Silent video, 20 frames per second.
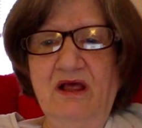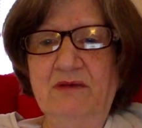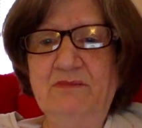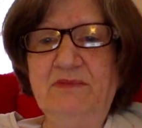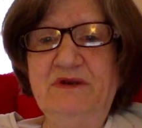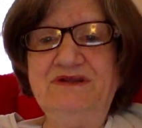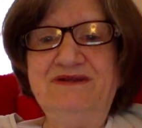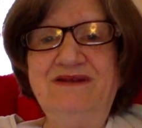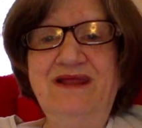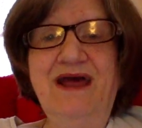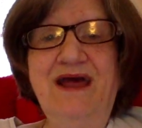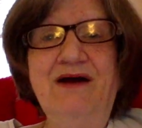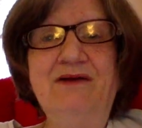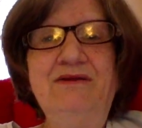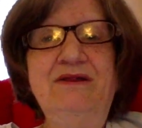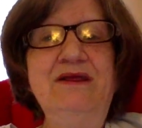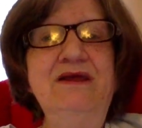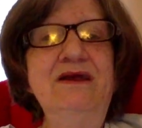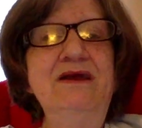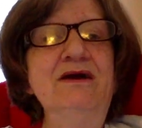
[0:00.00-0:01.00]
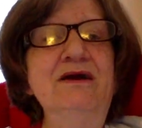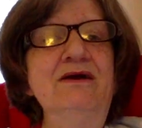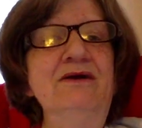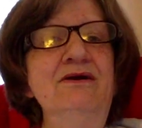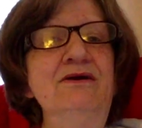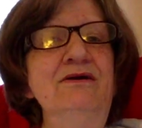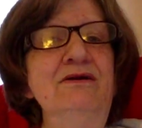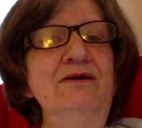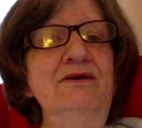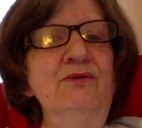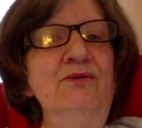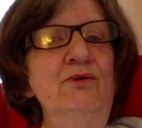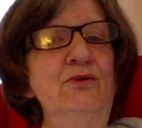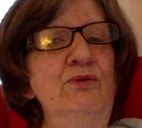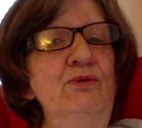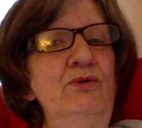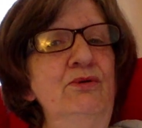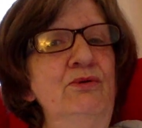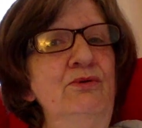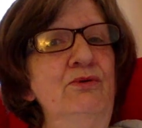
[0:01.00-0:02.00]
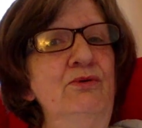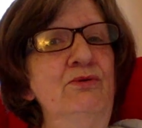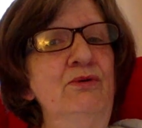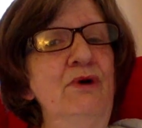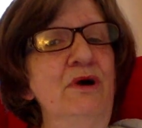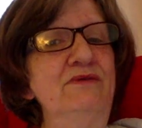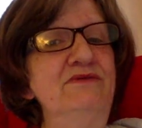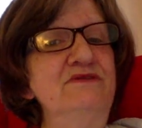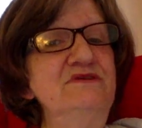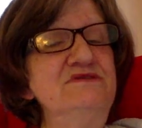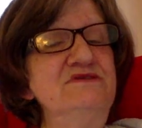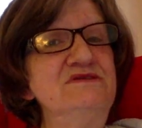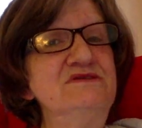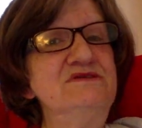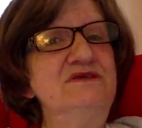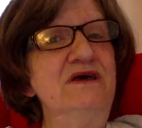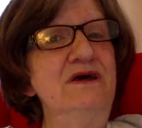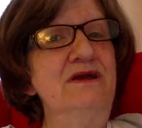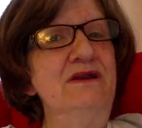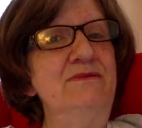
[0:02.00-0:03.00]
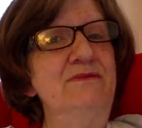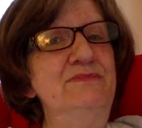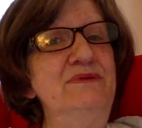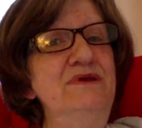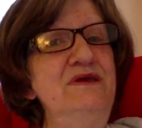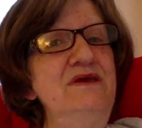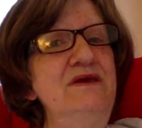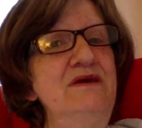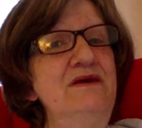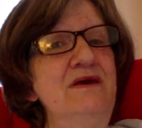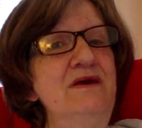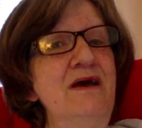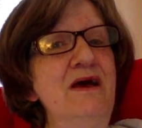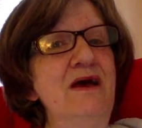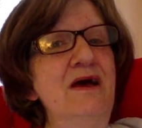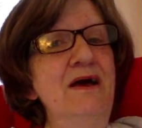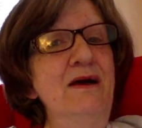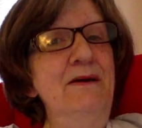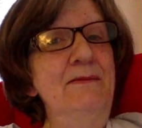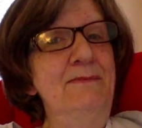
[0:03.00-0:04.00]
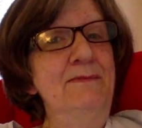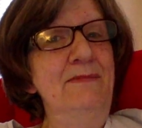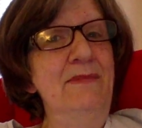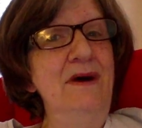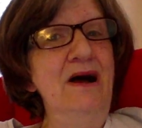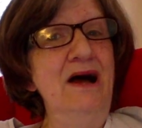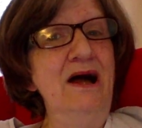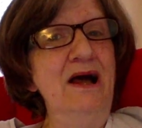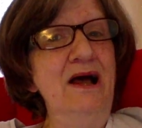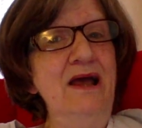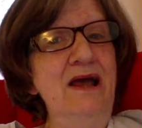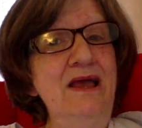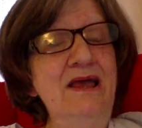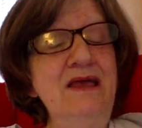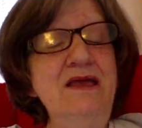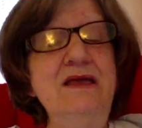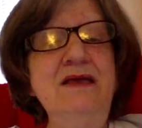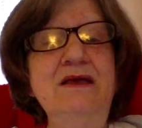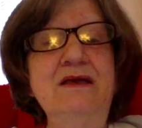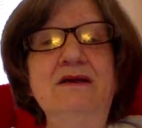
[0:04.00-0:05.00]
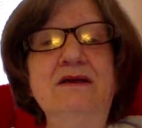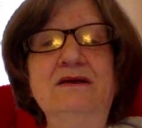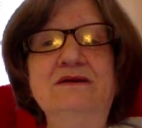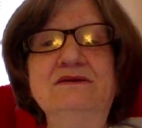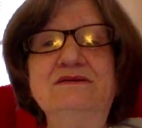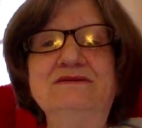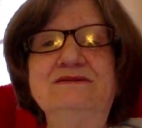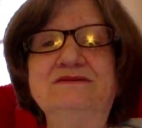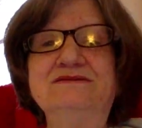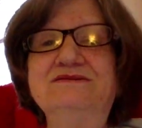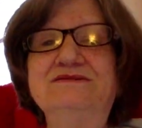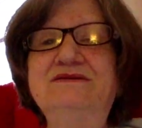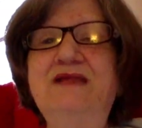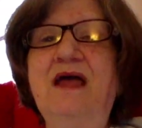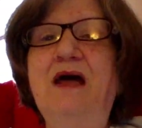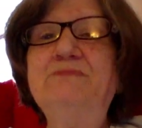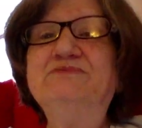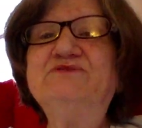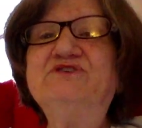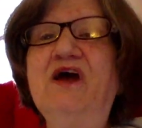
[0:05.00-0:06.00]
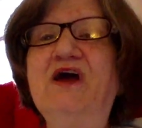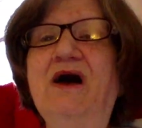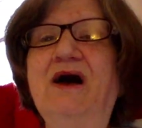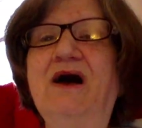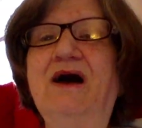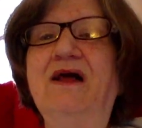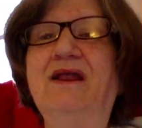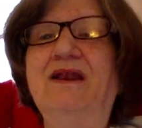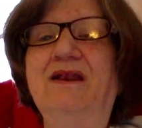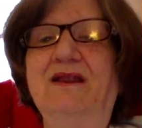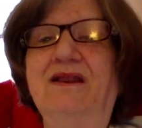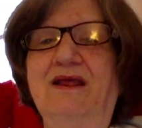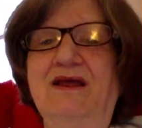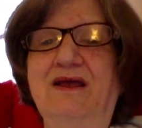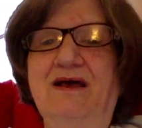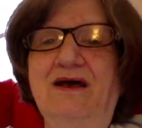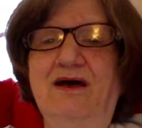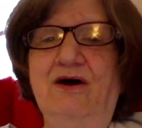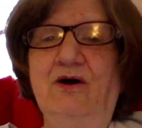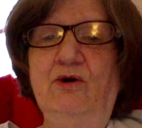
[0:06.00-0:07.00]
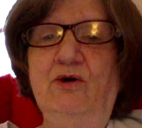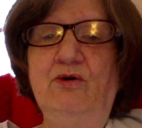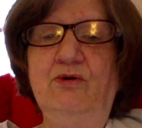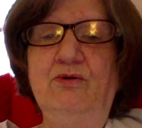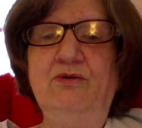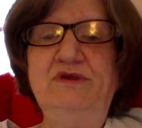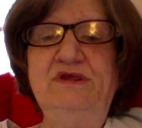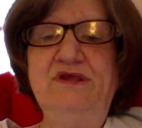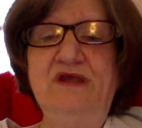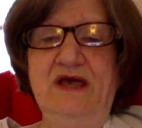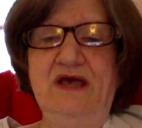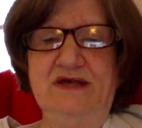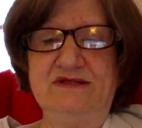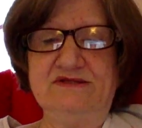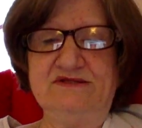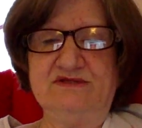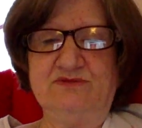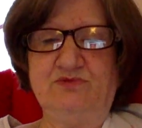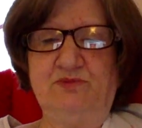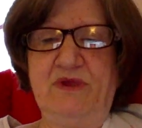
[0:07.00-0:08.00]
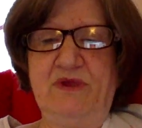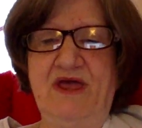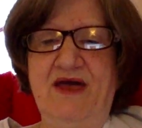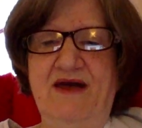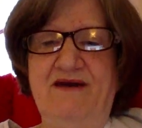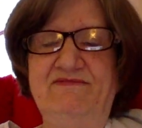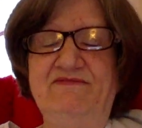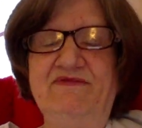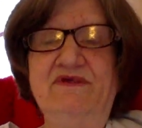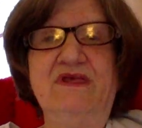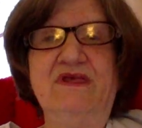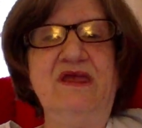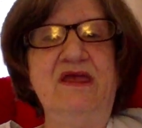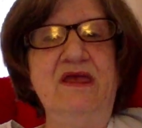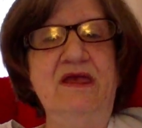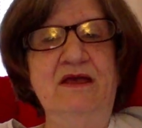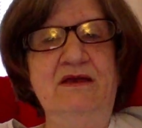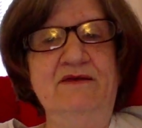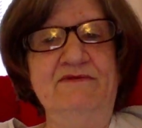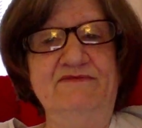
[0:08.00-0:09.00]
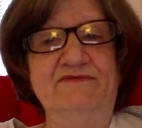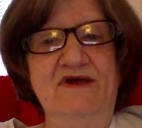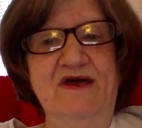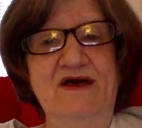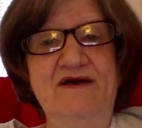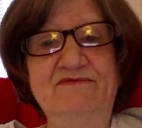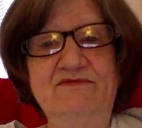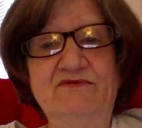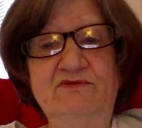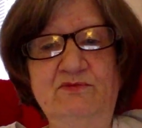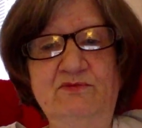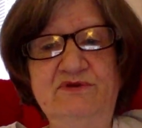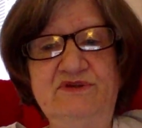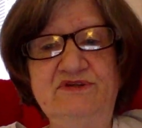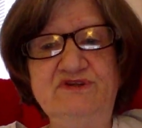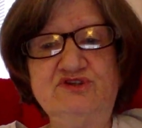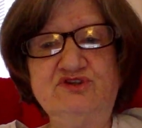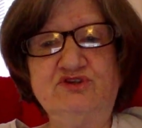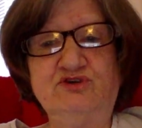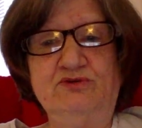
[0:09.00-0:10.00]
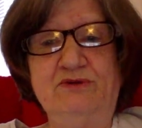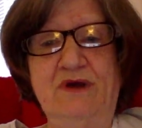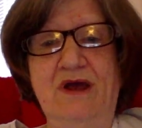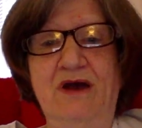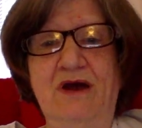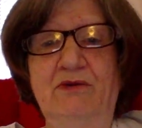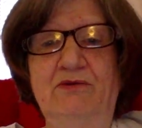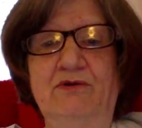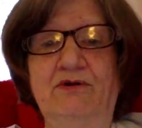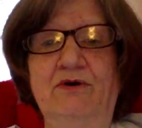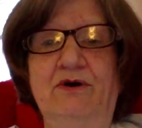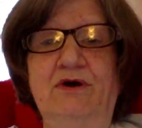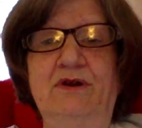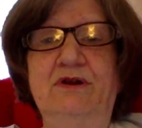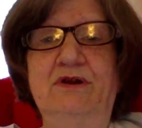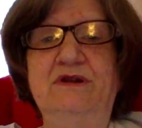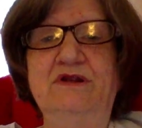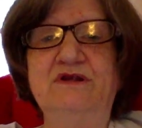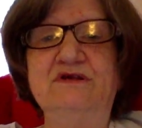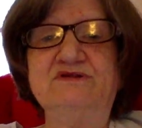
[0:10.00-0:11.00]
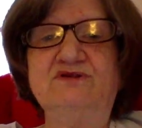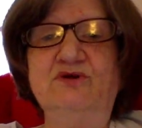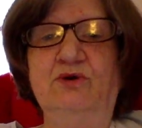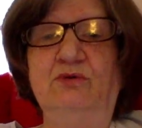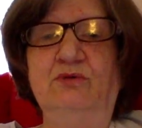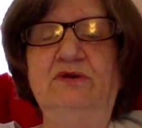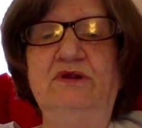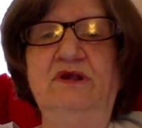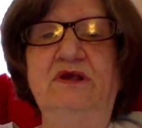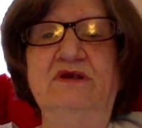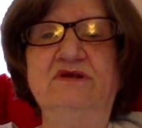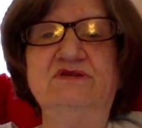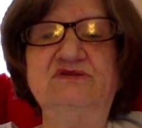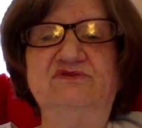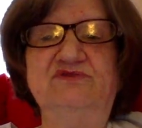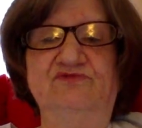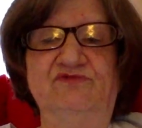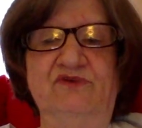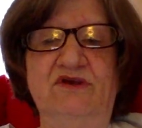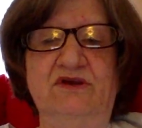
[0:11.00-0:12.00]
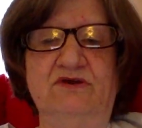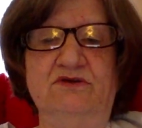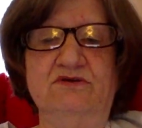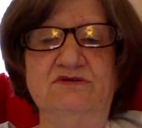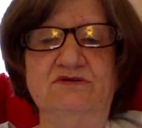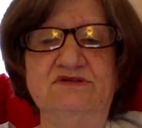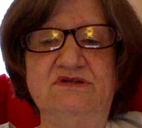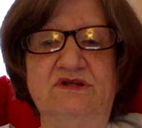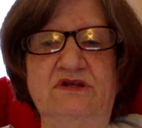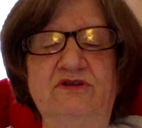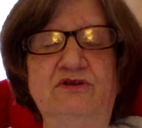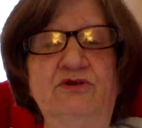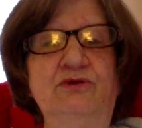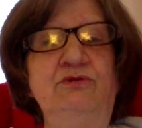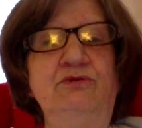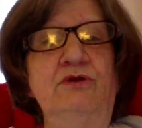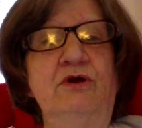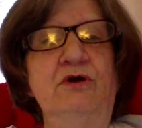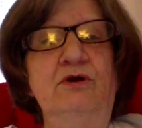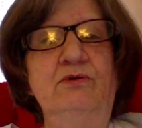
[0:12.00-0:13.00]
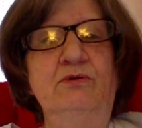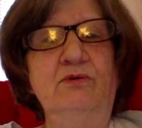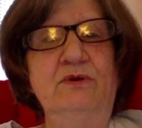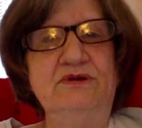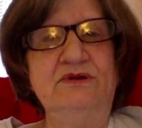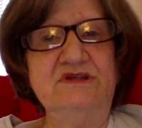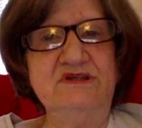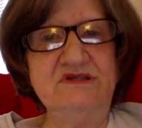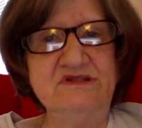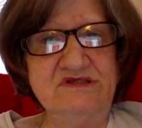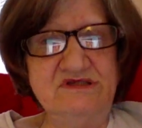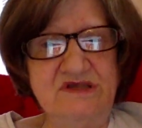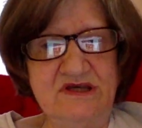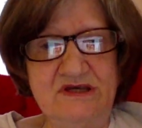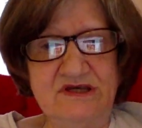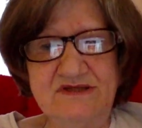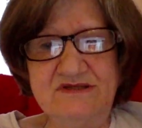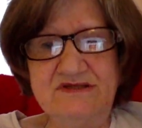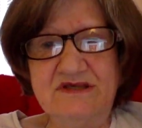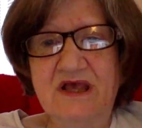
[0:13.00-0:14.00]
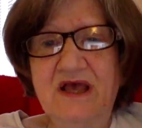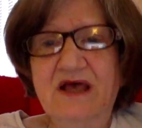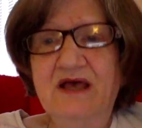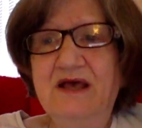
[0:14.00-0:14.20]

But down here, ooh, this is going to be my snapshot. Oh, yes, we have the King of Heaven with his crown on, and he's holding his fingers, and you know what this is.